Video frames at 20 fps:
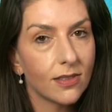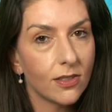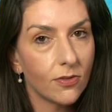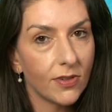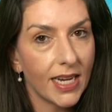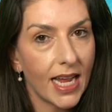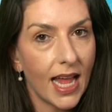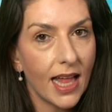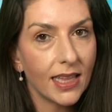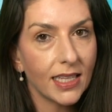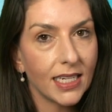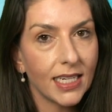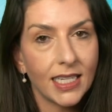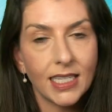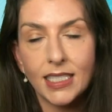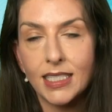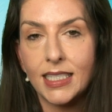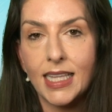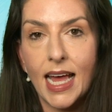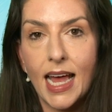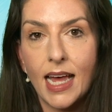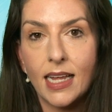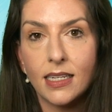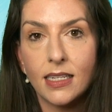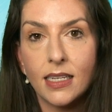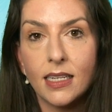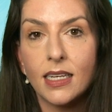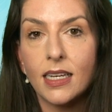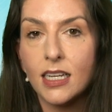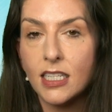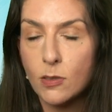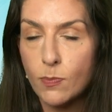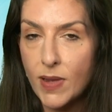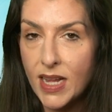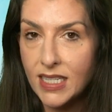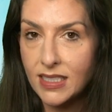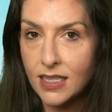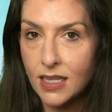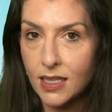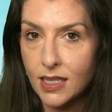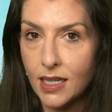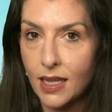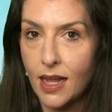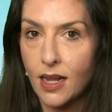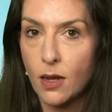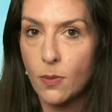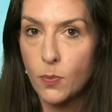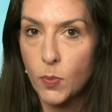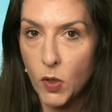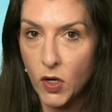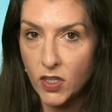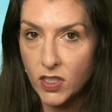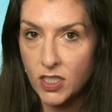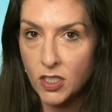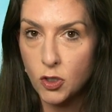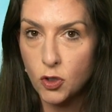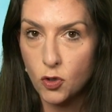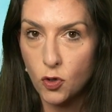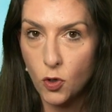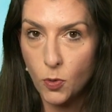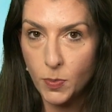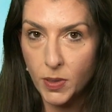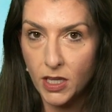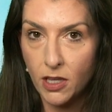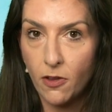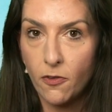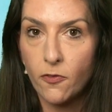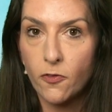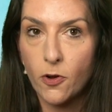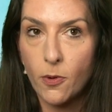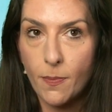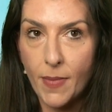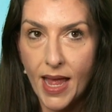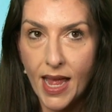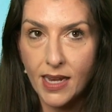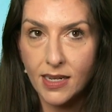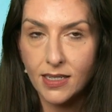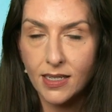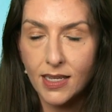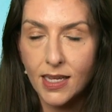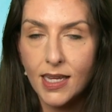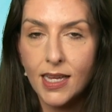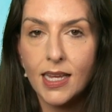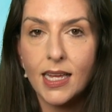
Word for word: the reality is that it's basically like a birth control pill for men.